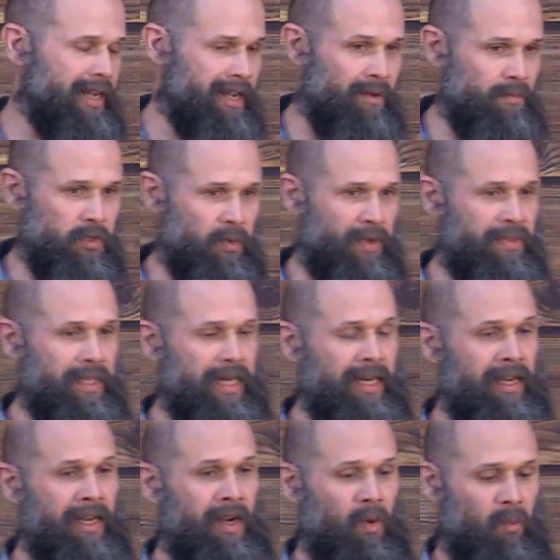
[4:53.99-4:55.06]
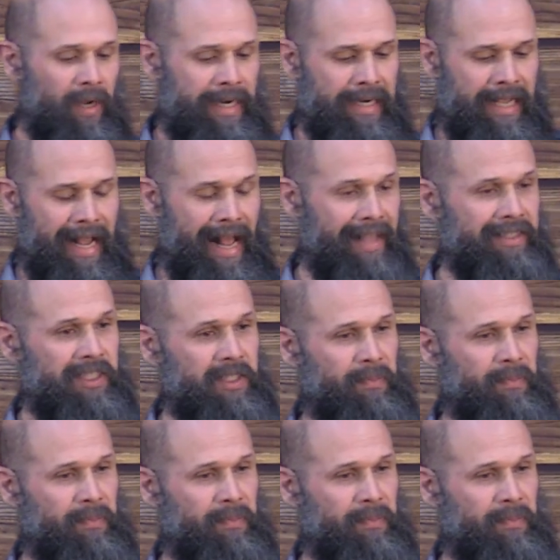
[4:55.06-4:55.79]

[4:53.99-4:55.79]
that comes with it. When God